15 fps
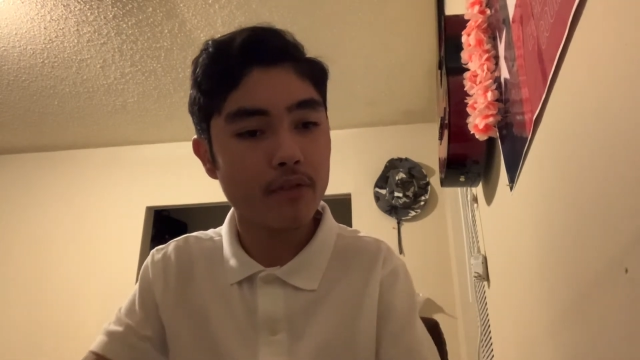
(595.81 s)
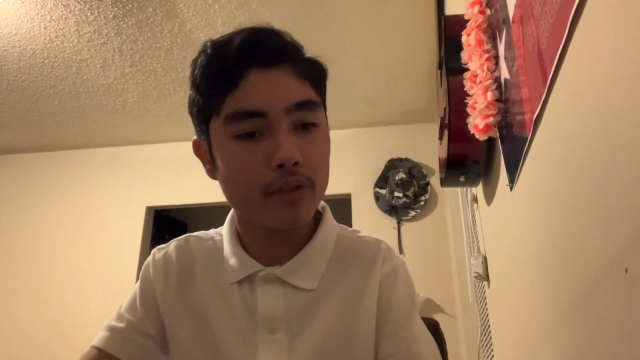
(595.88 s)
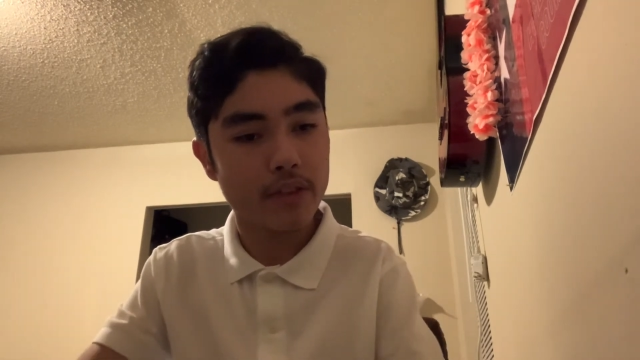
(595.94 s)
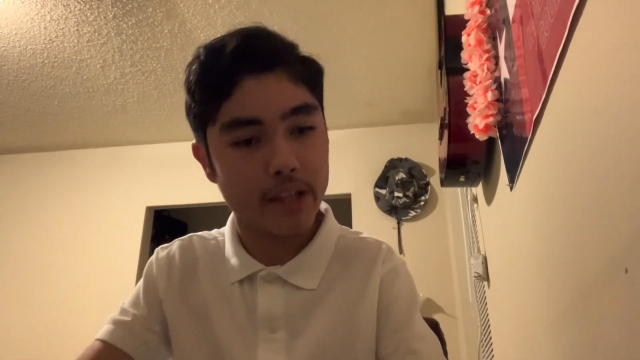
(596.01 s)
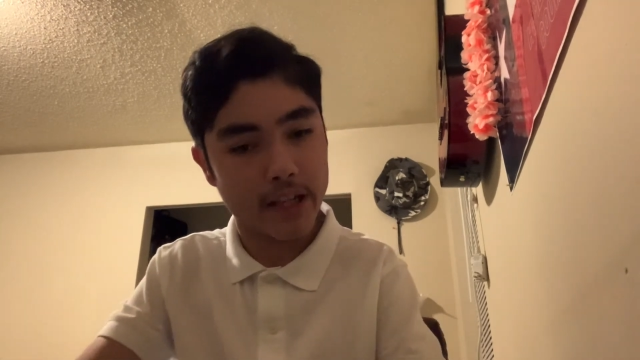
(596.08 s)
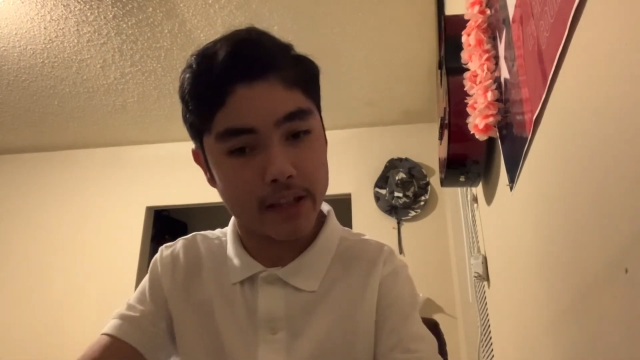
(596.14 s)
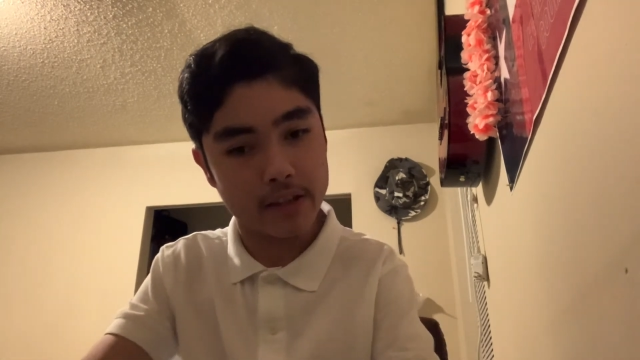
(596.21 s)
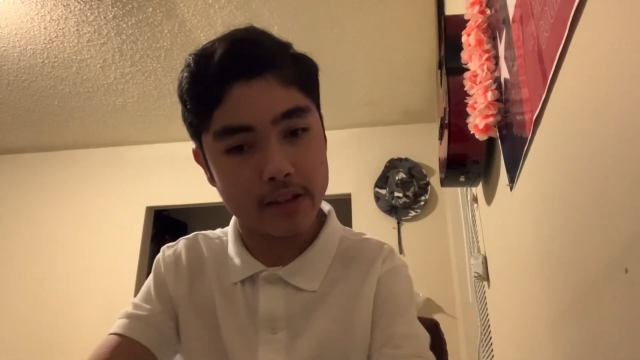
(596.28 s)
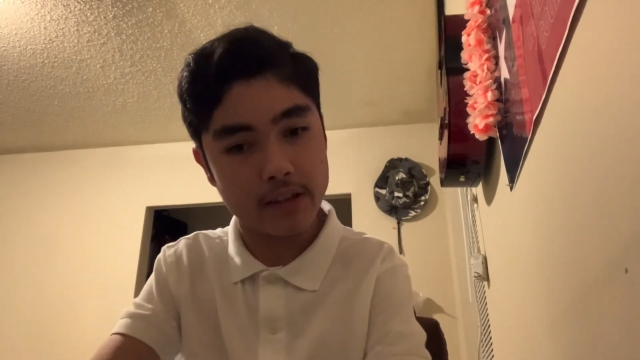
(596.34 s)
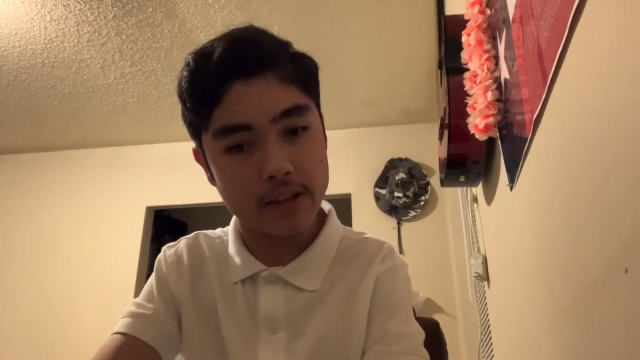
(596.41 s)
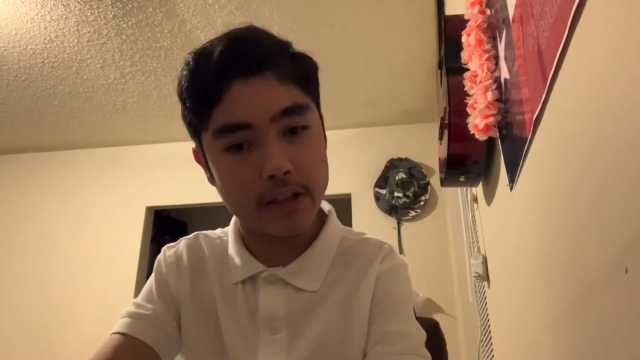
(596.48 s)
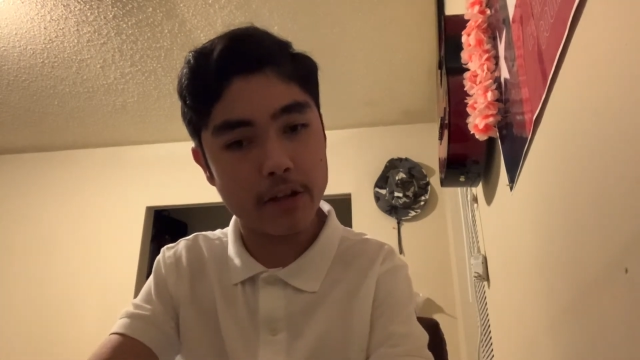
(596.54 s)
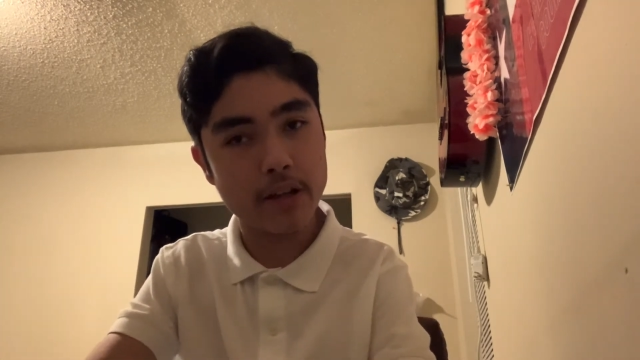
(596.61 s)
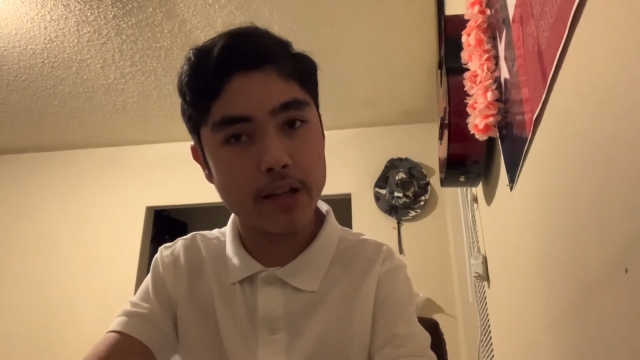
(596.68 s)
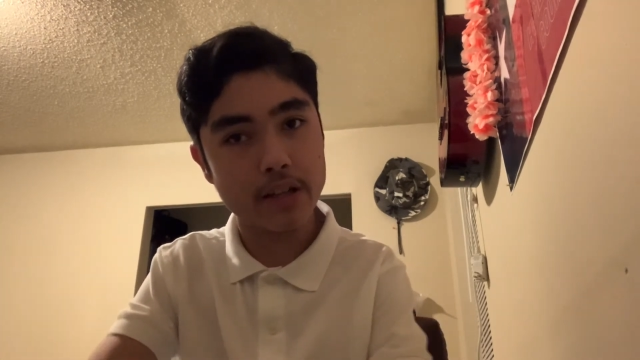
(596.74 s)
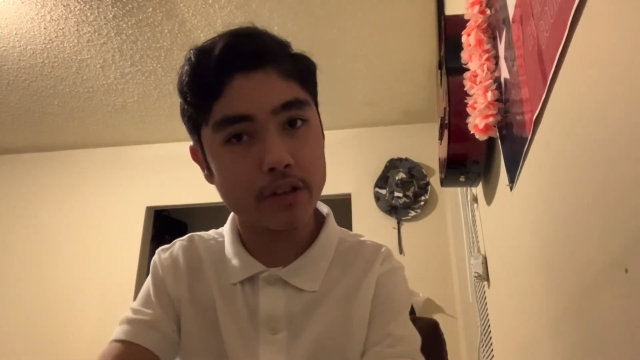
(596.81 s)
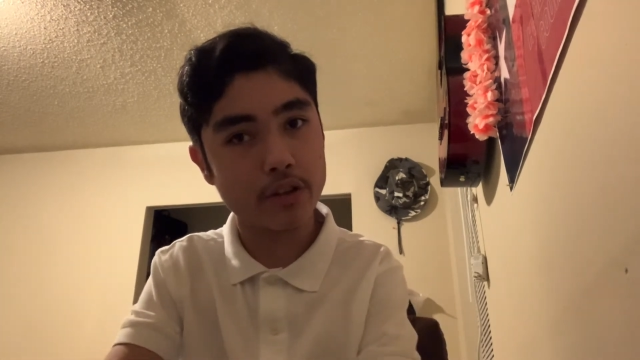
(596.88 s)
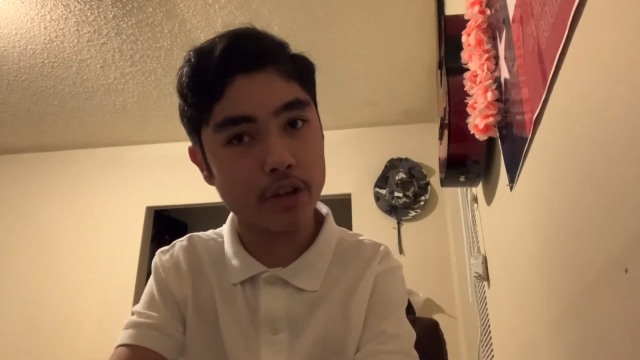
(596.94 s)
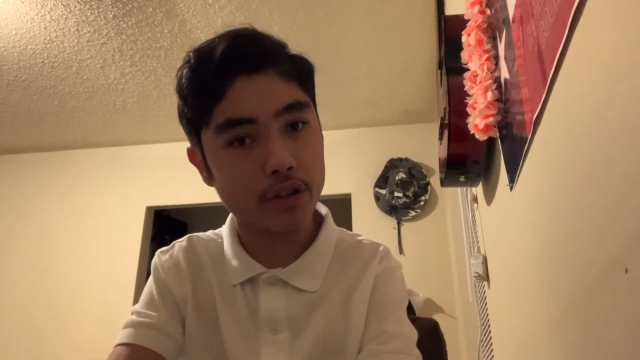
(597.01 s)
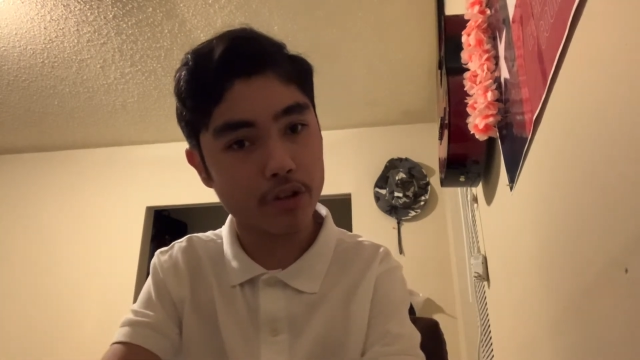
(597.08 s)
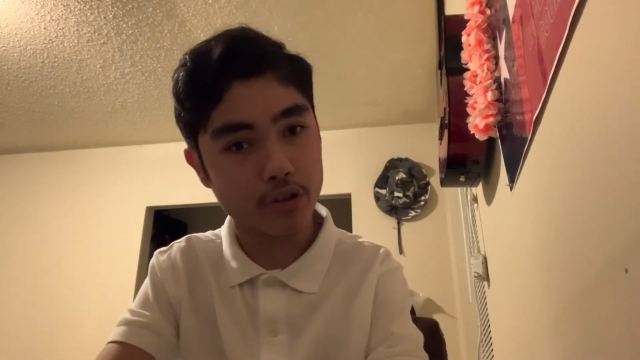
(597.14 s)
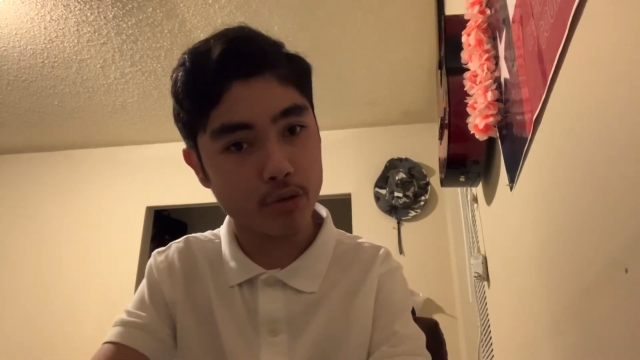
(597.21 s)
that they're
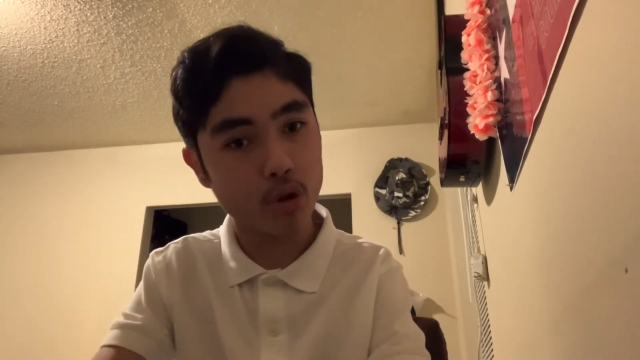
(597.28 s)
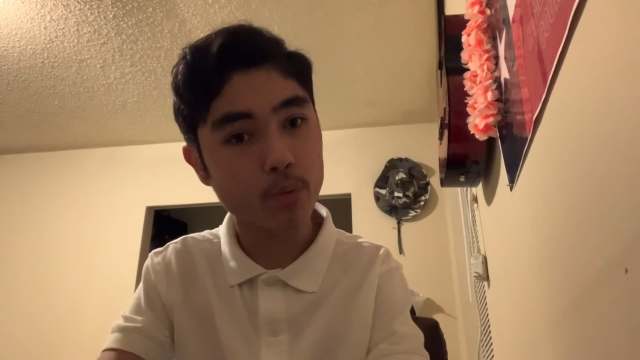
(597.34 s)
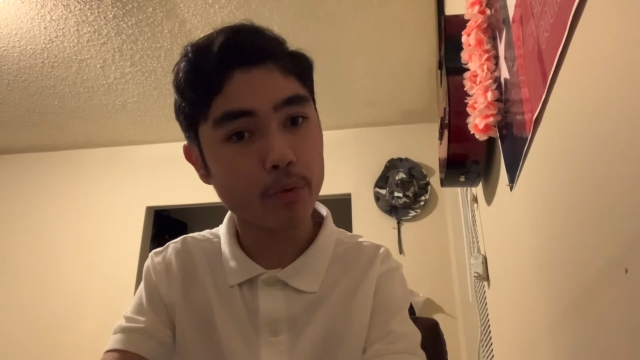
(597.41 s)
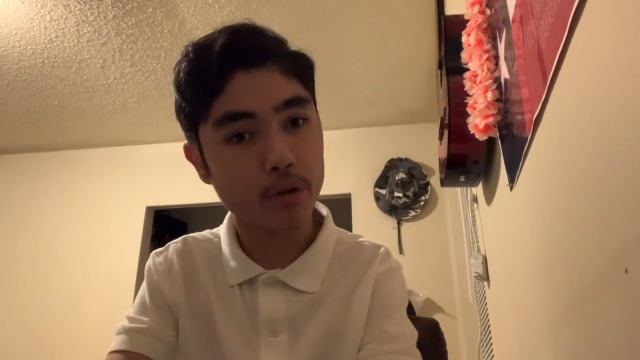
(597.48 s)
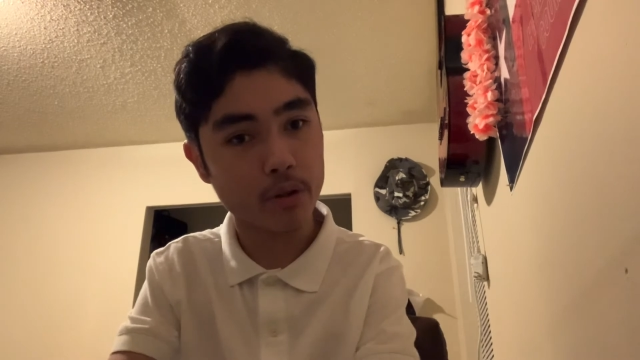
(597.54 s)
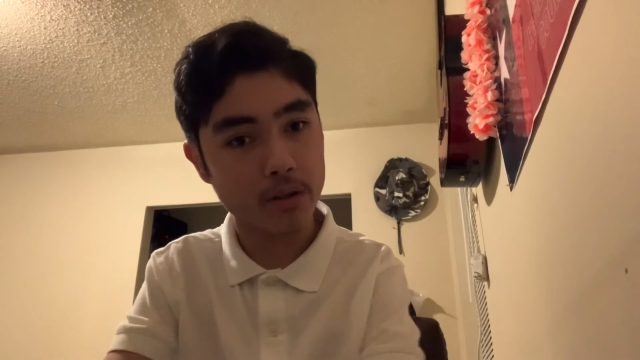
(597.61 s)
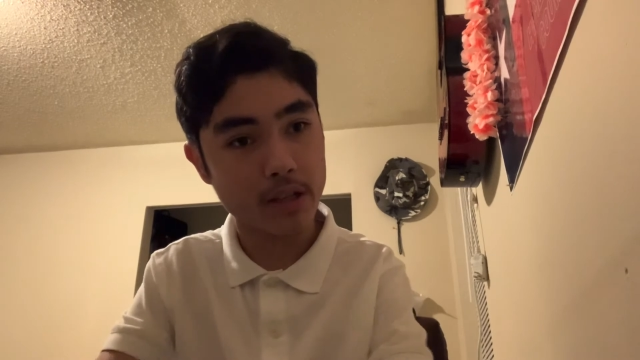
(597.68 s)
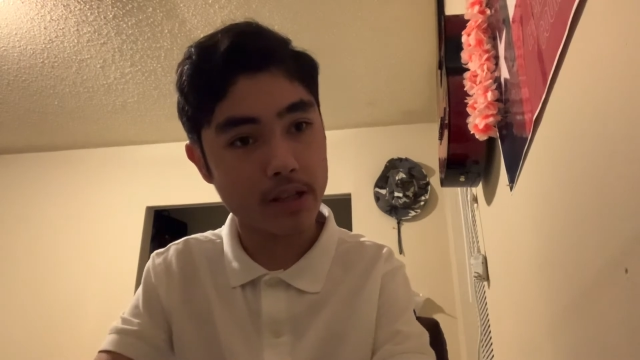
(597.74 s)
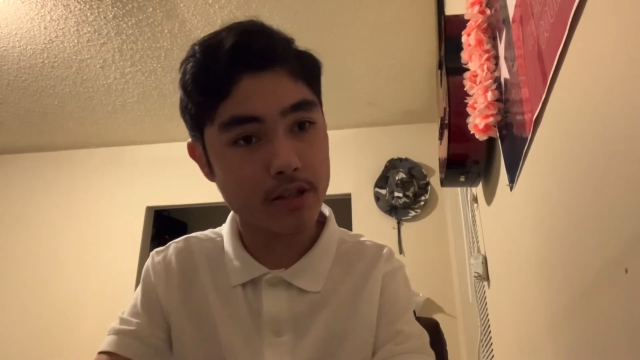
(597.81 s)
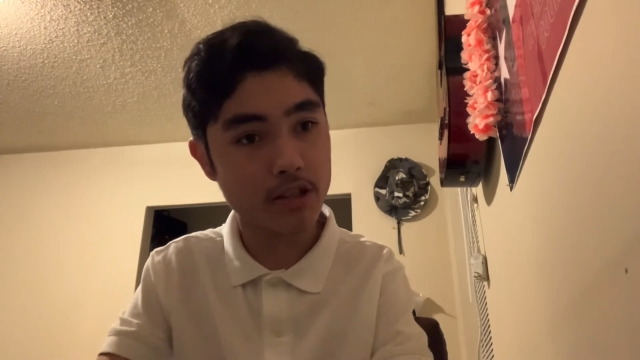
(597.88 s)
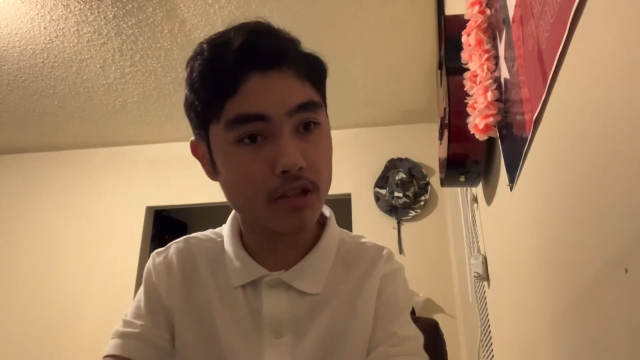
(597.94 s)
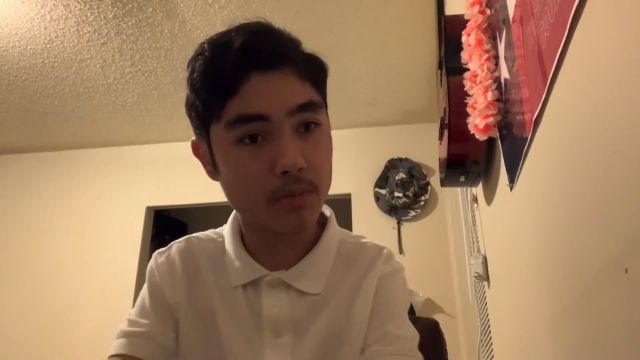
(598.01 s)
under normal conditions,